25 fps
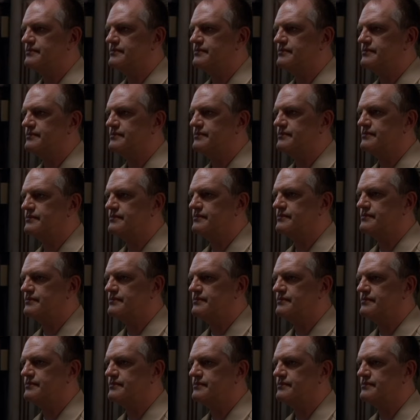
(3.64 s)
Better be ready
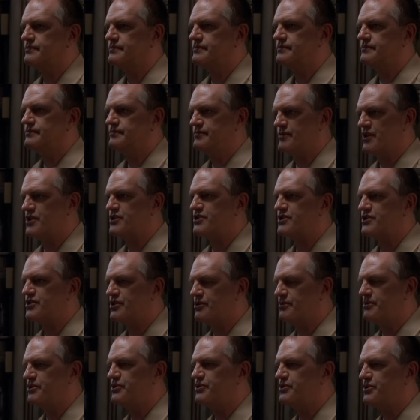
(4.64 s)
for anything. Yes,
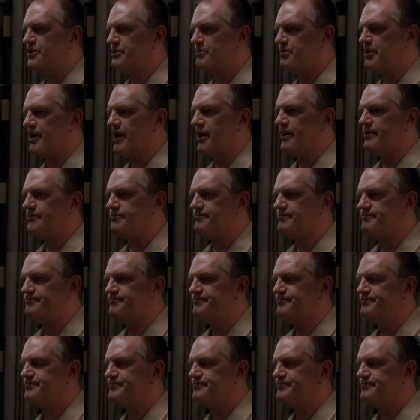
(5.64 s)
sir. We'll do you proud.